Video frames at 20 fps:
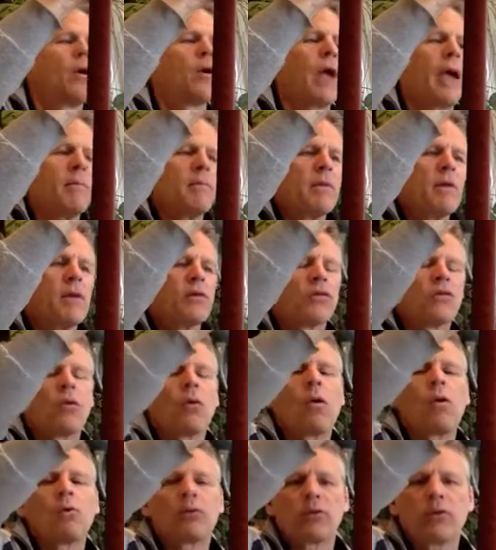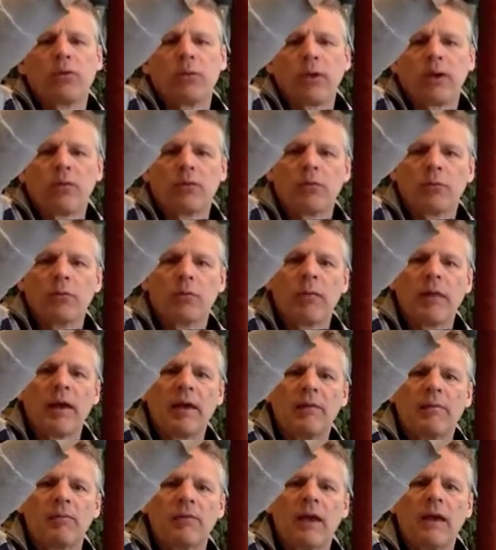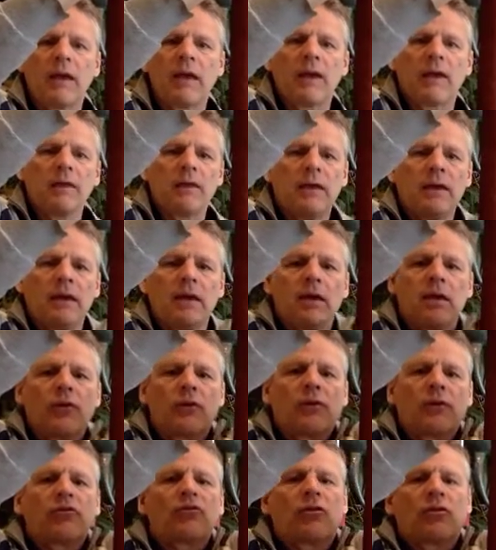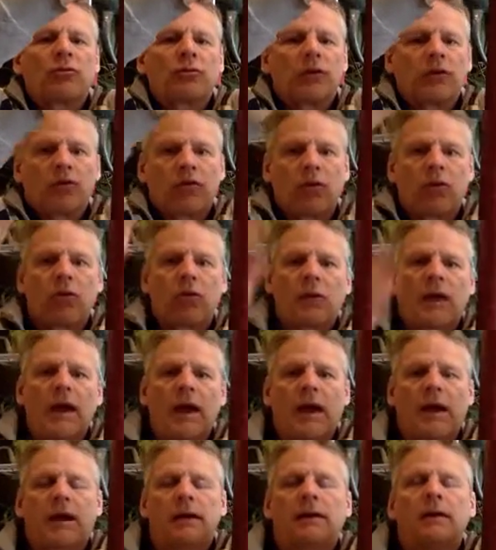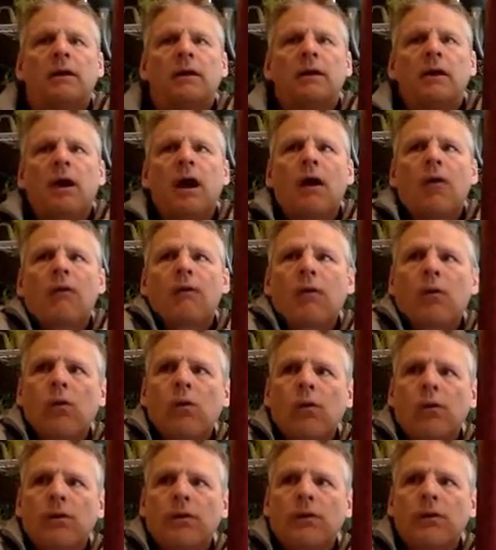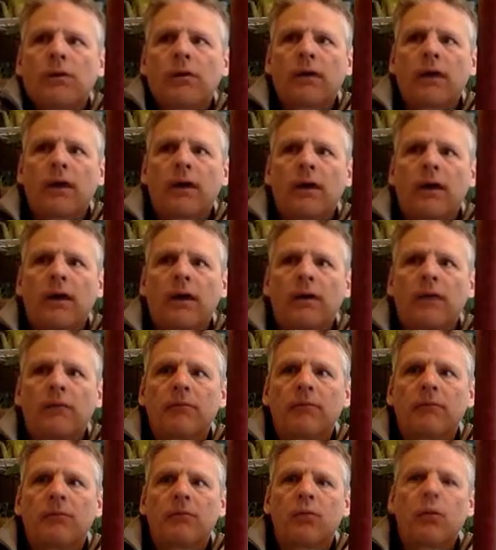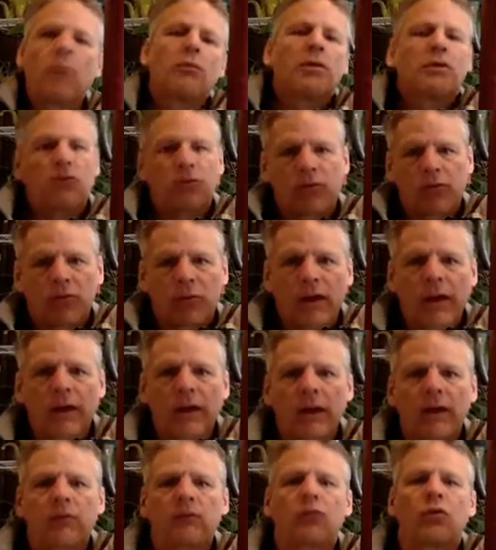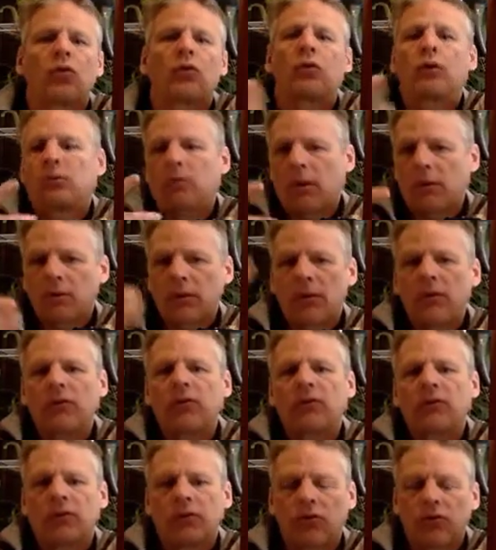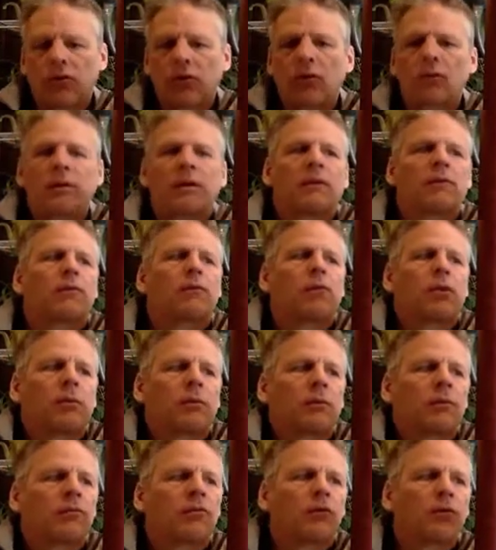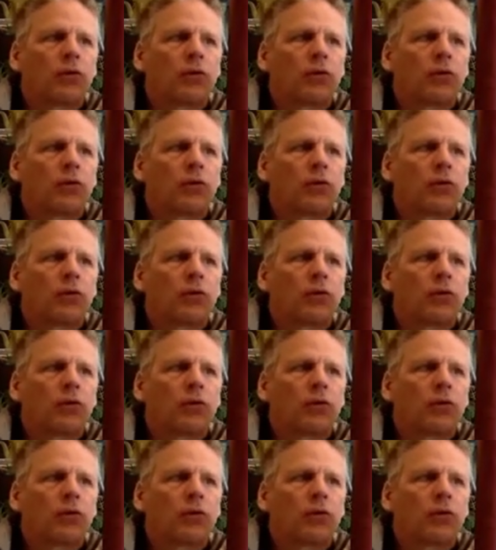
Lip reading: Okay, so all we're doing is we're taking the original result we had for when we use the right-hand rule and when we use the determinant form of